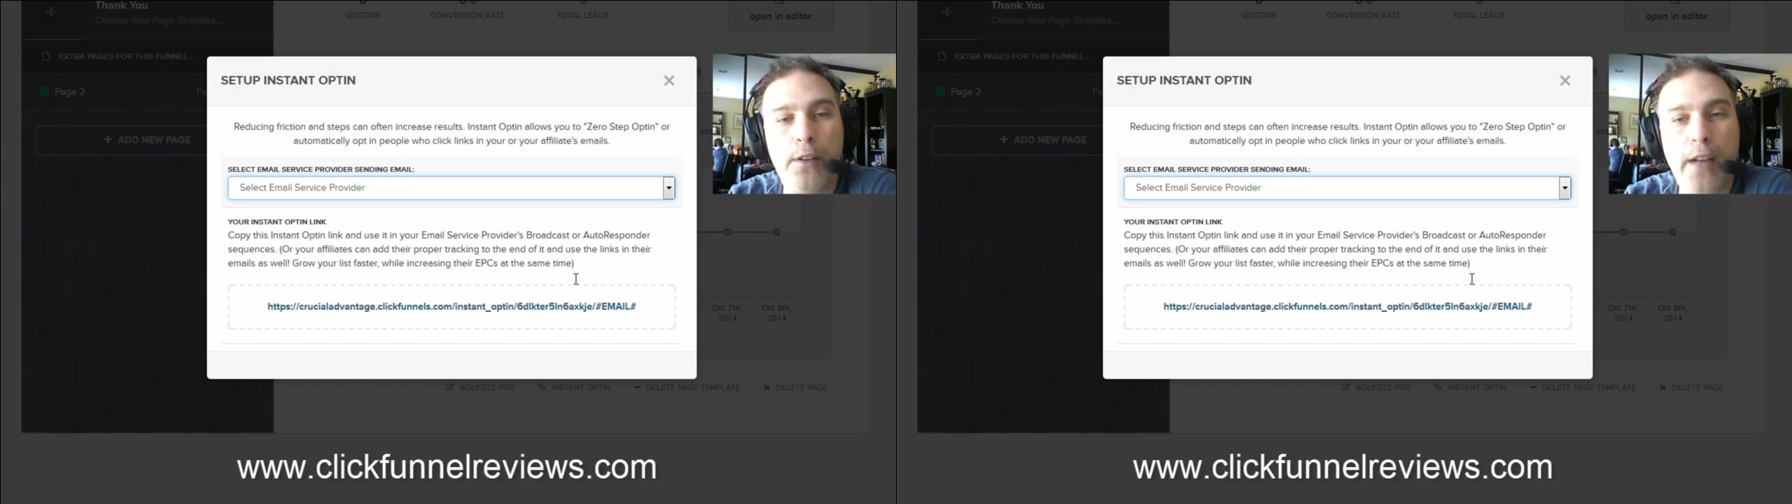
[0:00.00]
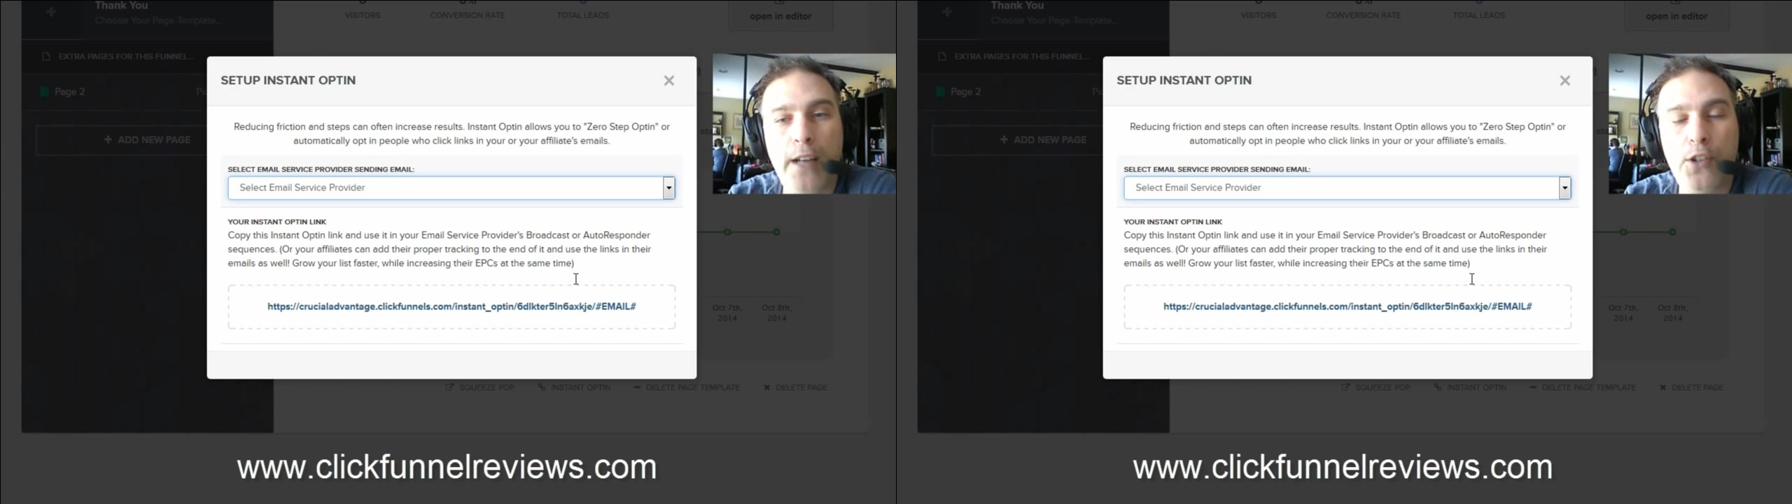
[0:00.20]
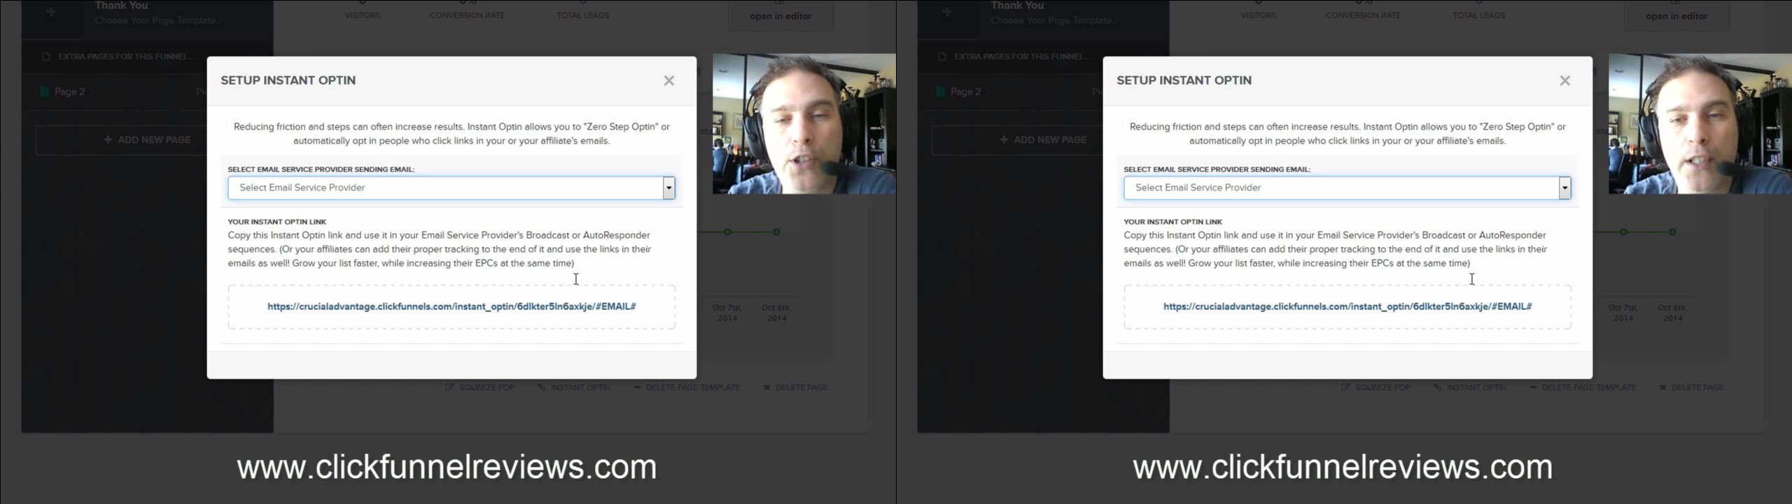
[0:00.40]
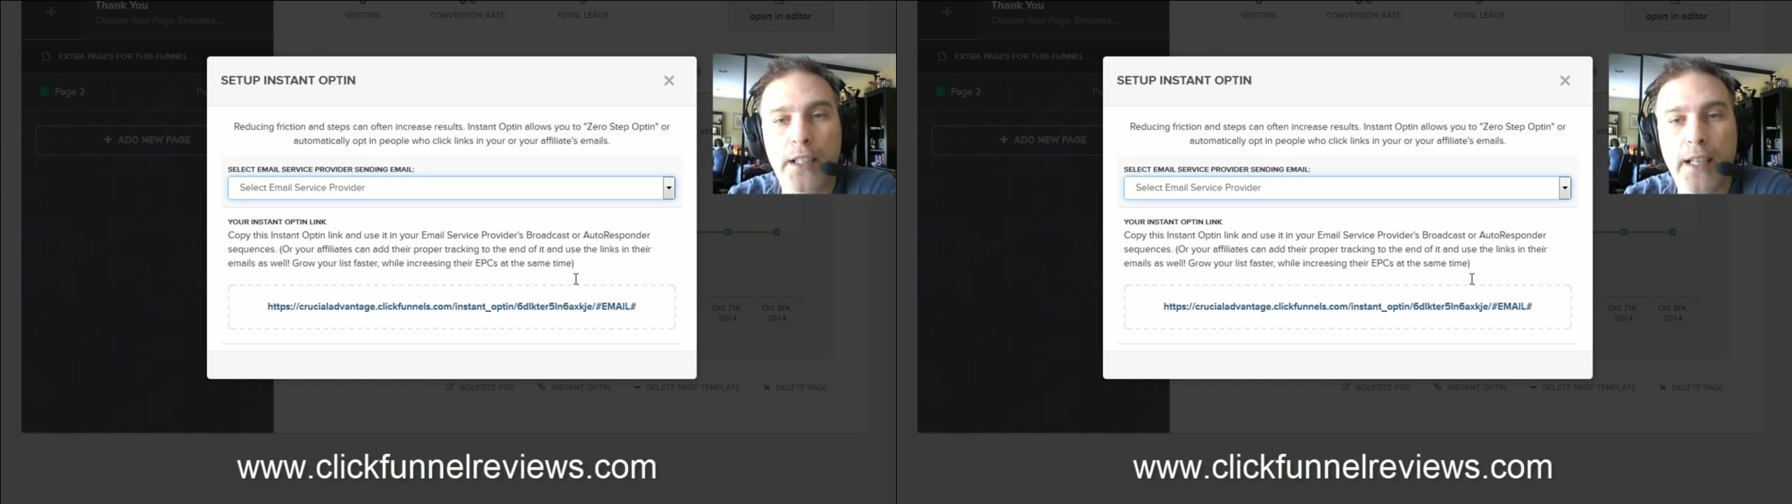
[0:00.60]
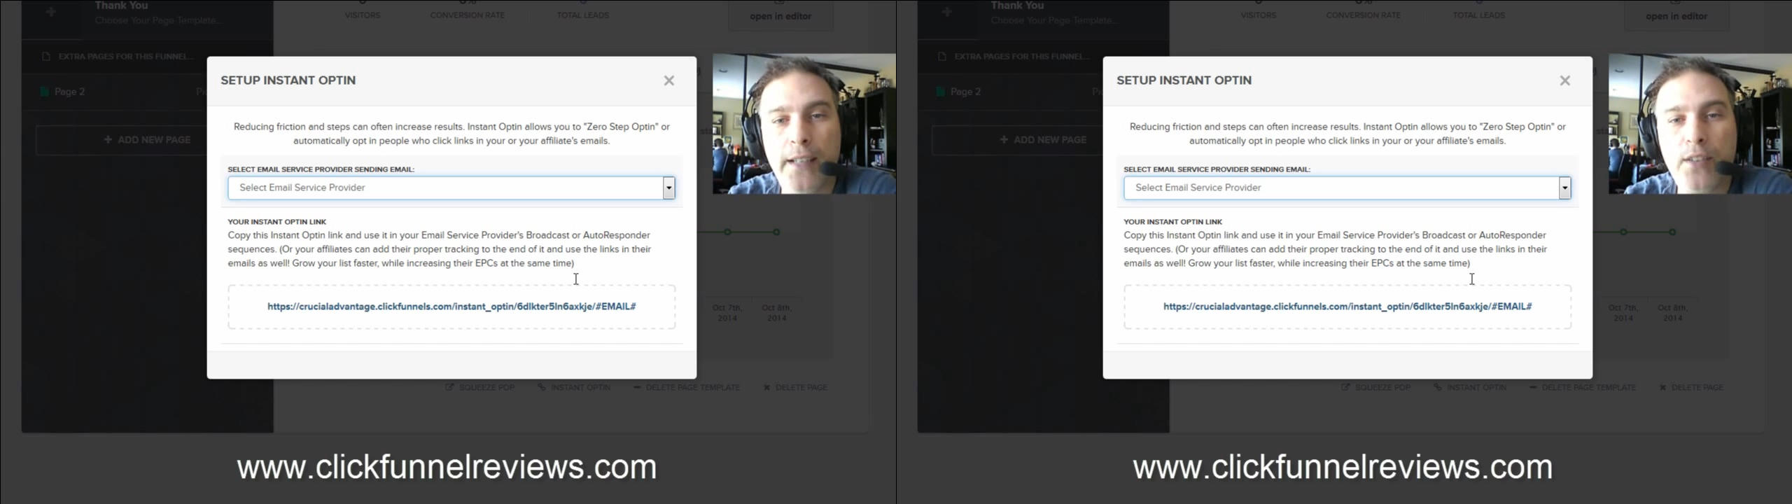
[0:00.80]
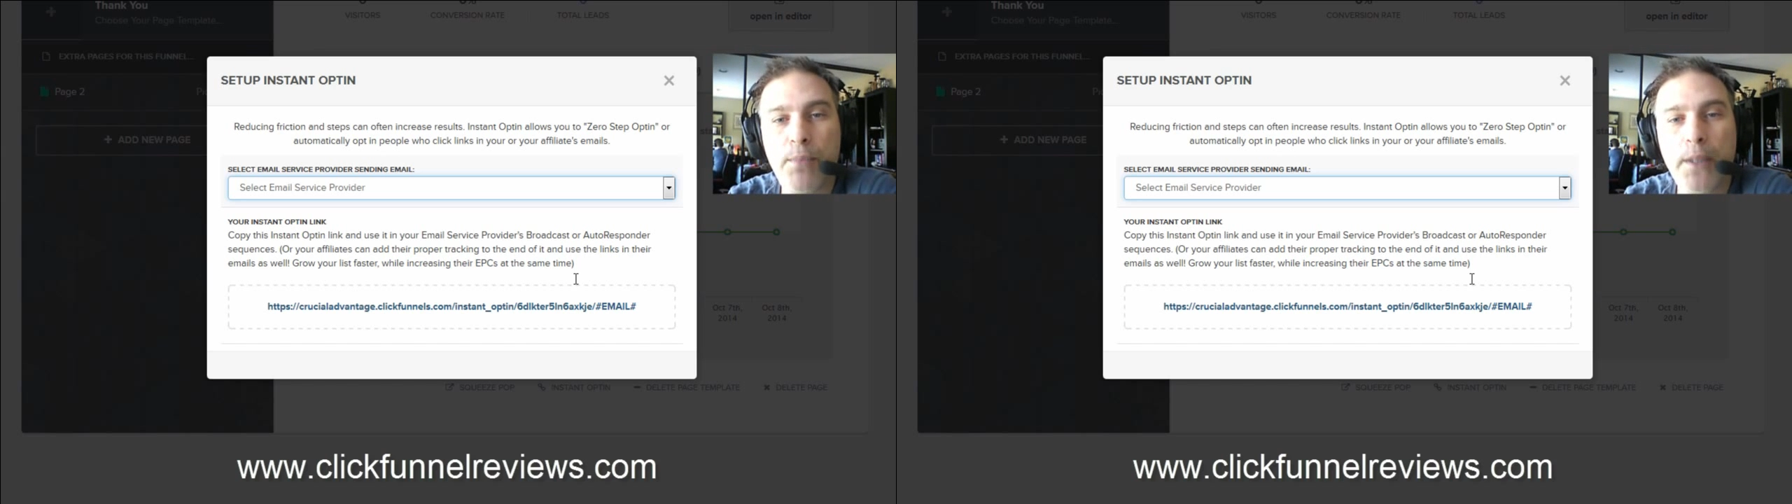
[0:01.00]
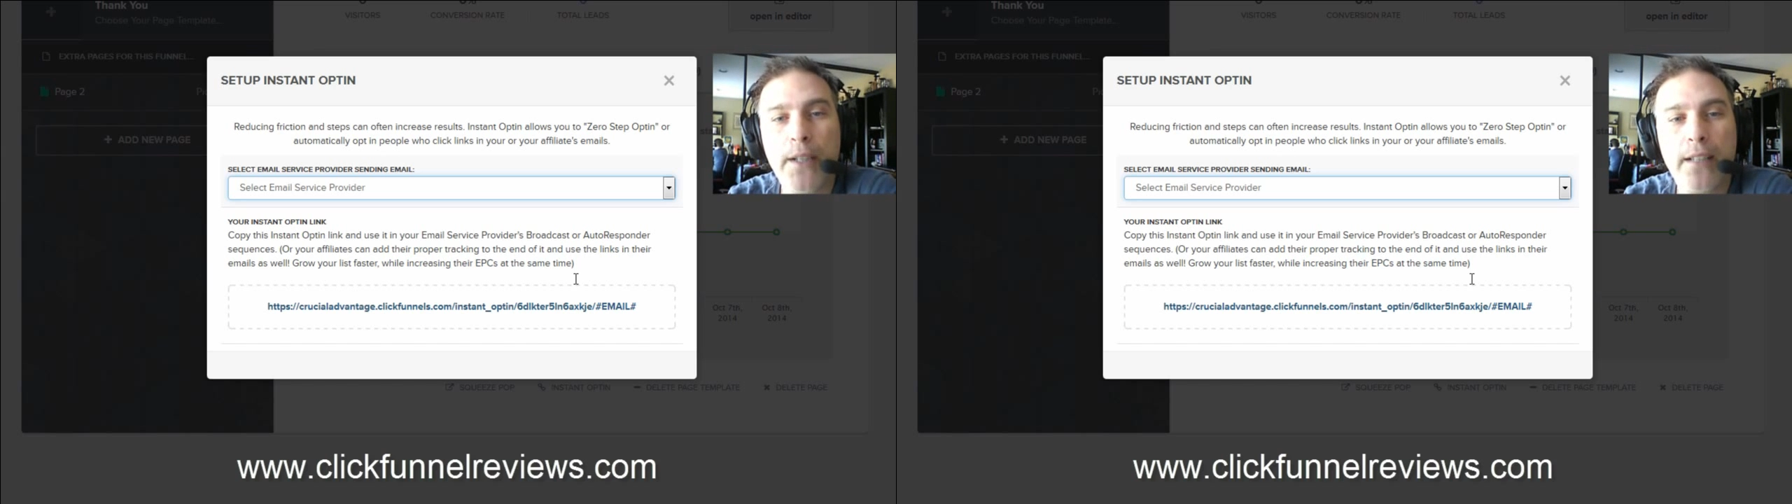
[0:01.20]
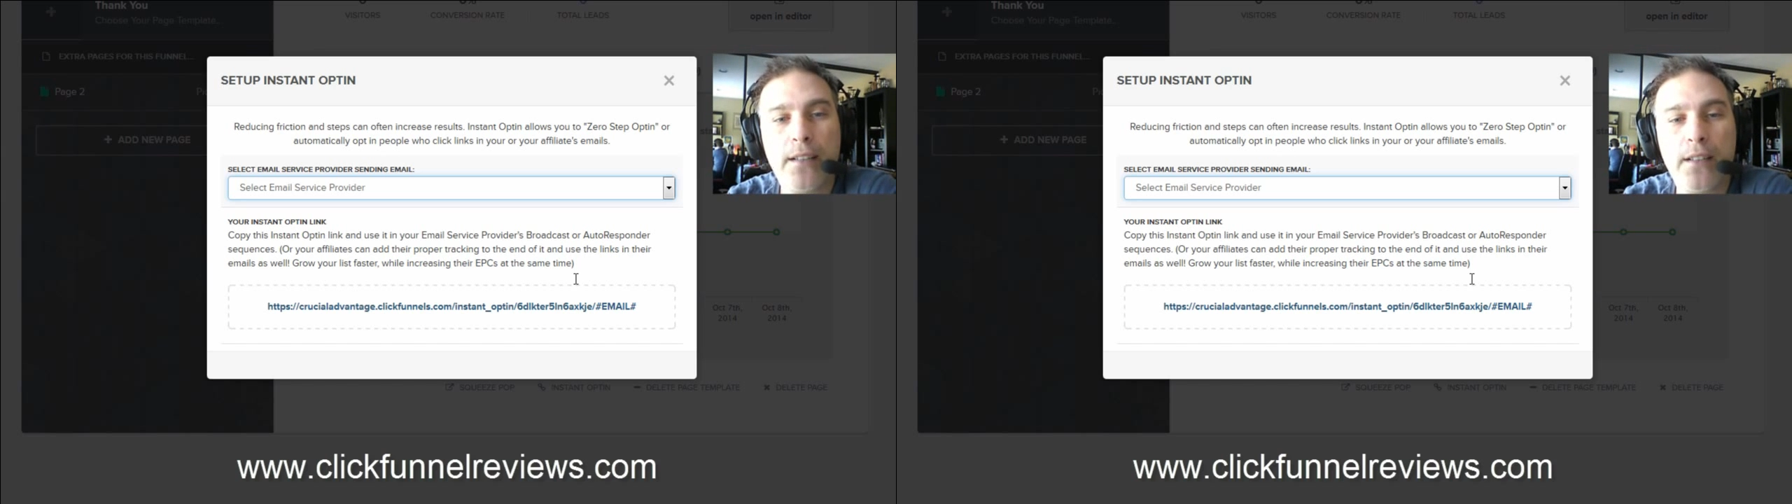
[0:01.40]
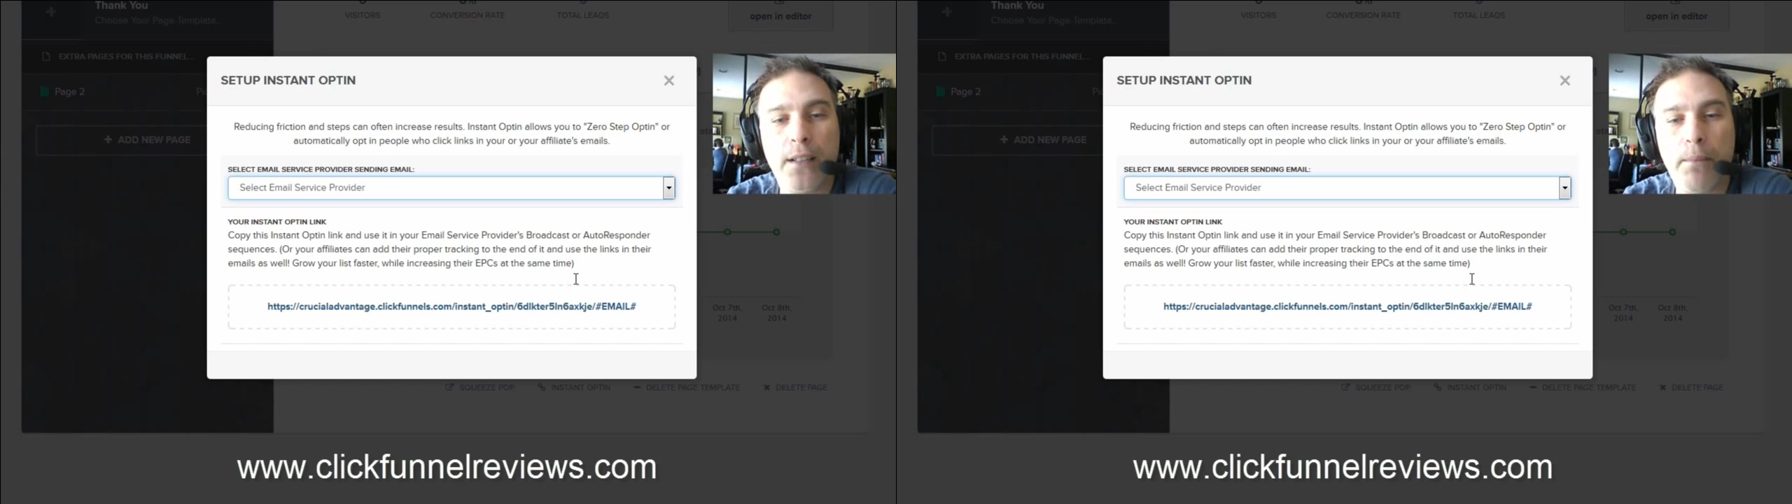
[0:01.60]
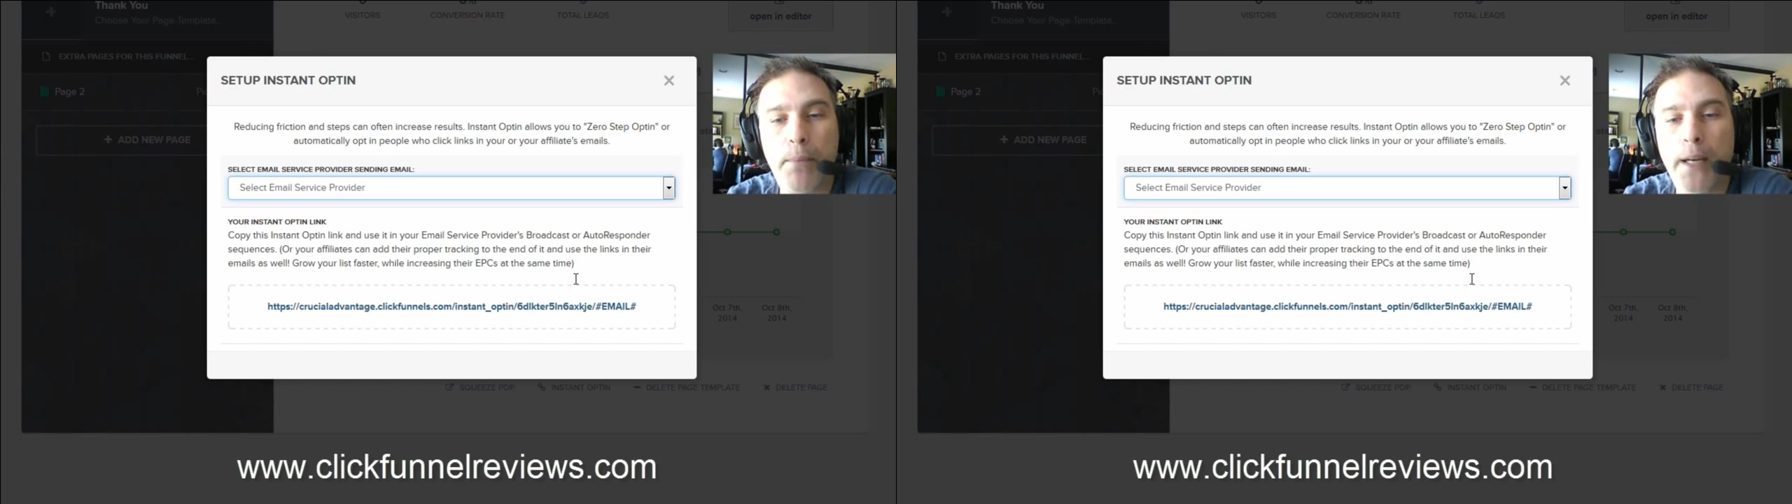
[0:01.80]
actually experienced
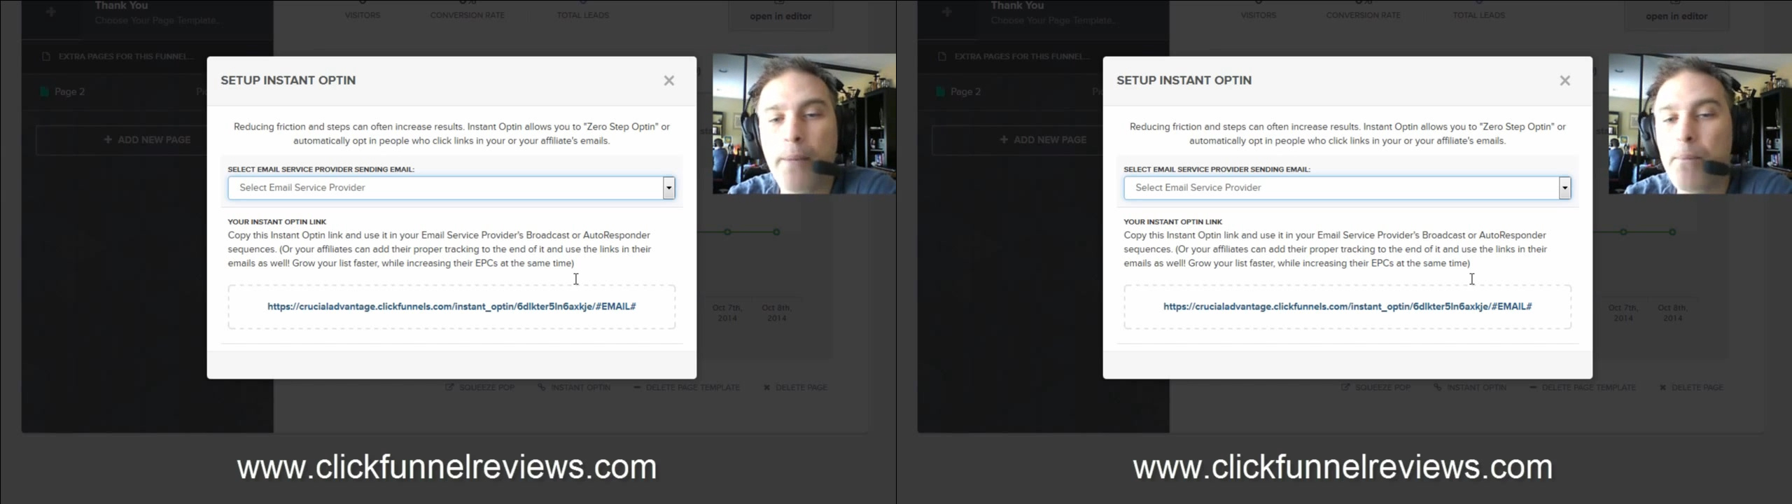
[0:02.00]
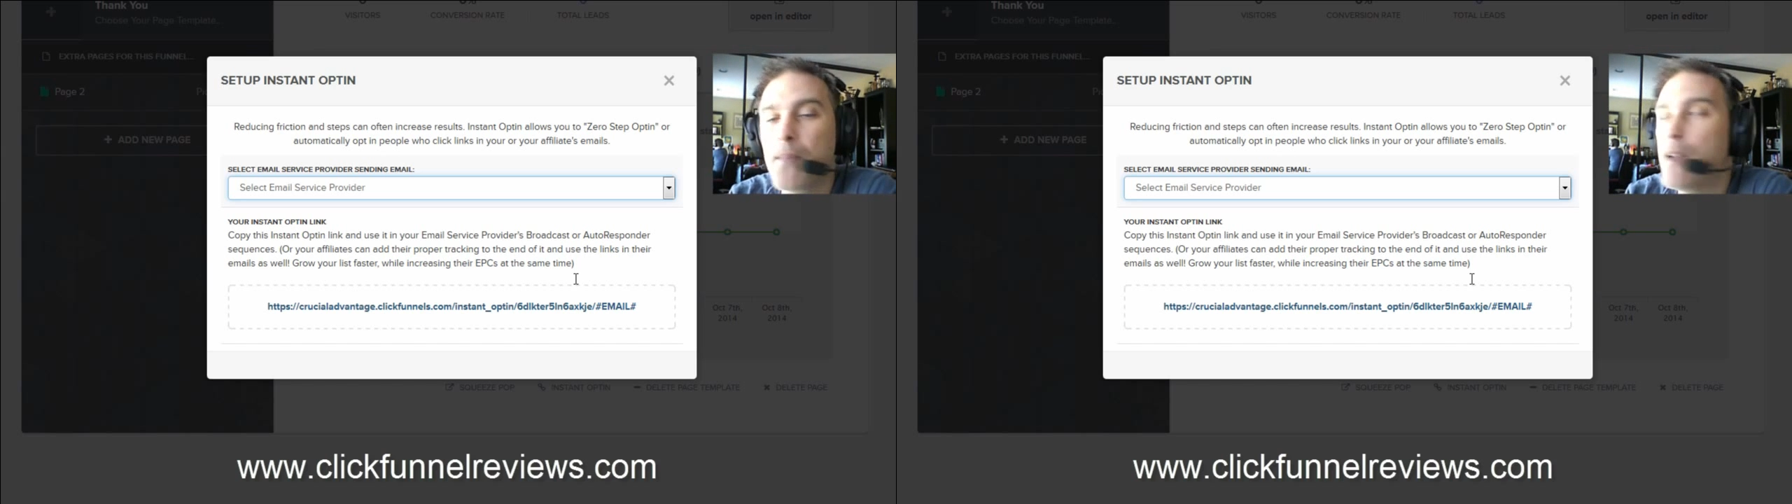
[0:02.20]
it, but